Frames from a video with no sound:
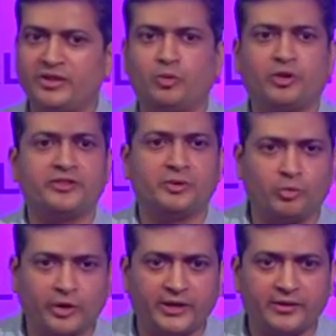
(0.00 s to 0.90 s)
what is the
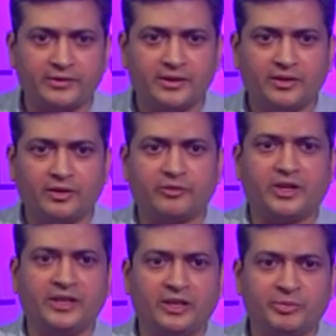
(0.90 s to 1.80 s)
point of
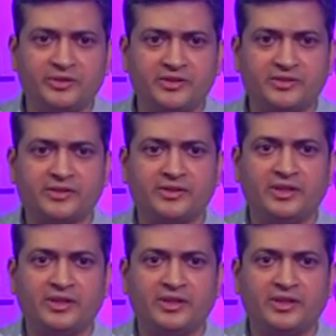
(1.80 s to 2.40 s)
running a business?